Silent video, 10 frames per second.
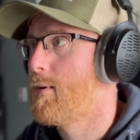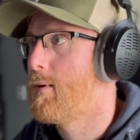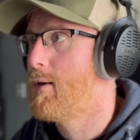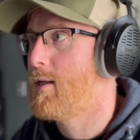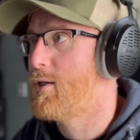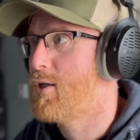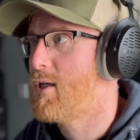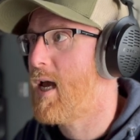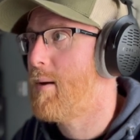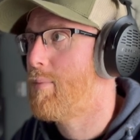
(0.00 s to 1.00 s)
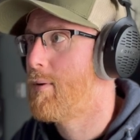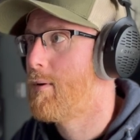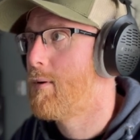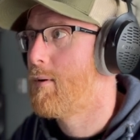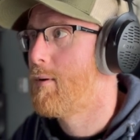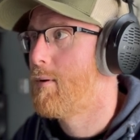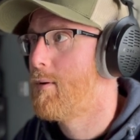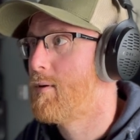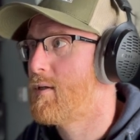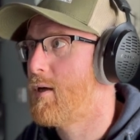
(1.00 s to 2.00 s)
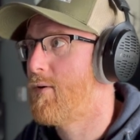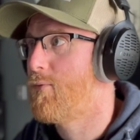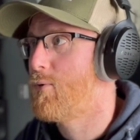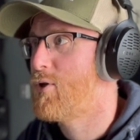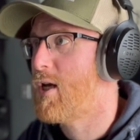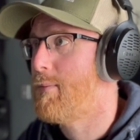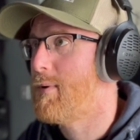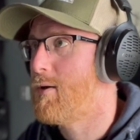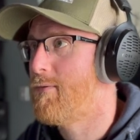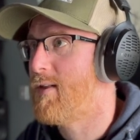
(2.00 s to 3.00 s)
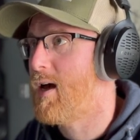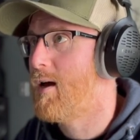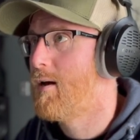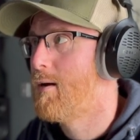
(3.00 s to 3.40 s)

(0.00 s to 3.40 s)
And then shape, the overall shaping of that.